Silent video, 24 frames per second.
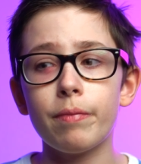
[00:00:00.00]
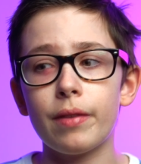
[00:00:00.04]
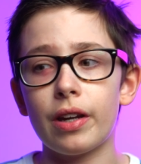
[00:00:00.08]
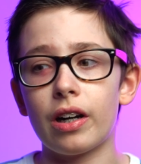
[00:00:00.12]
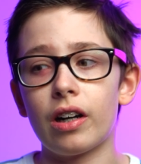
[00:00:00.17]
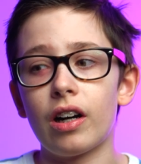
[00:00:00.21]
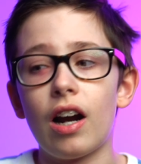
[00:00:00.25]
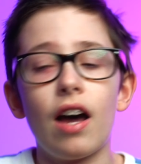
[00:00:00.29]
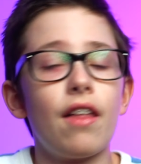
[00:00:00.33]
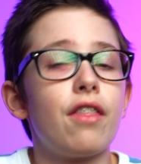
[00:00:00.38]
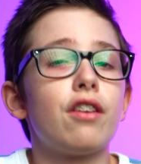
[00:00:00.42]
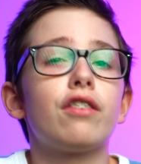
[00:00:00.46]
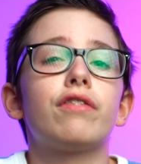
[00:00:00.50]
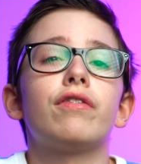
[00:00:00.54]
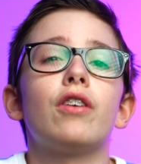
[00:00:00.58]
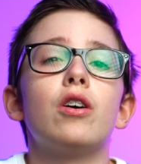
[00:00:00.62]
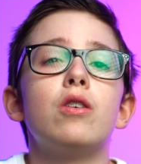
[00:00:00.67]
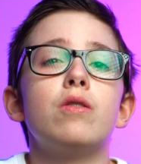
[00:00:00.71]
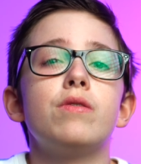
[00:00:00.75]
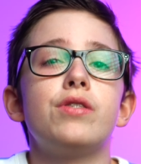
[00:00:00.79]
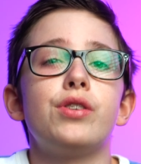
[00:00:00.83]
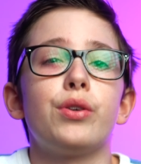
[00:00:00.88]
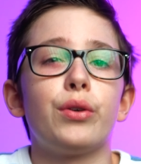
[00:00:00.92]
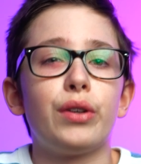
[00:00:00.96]
There are other
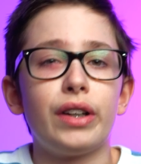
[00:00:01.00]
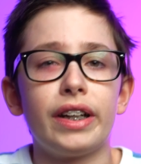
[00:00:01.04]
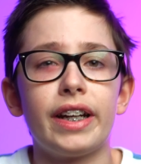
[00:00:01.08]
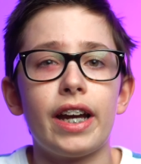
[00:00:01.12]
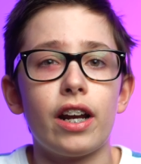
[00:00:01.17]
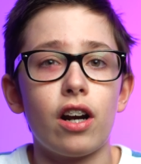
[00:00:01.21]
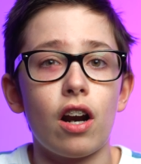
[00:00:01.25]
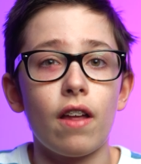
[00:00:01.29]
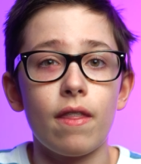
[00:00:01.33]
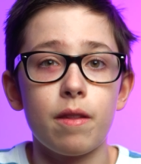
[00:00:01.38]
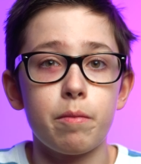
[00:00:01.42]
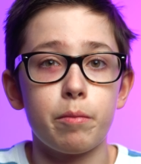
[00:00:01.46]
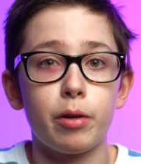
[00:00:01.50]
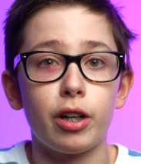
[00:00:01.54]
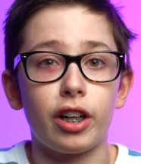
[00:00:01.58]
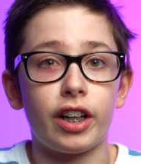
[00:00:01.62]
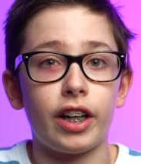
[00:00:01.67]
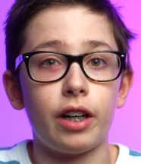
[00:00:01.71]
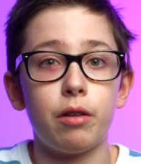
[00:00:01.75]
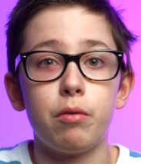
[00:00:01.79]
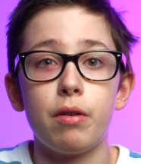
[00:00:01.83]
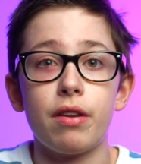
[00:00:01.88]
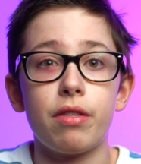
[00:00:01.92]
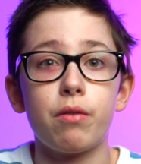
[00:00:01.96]
phones you can get on the
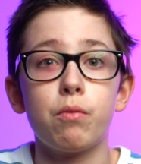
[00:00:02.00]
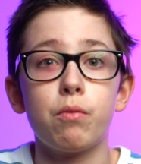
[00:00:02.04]
market with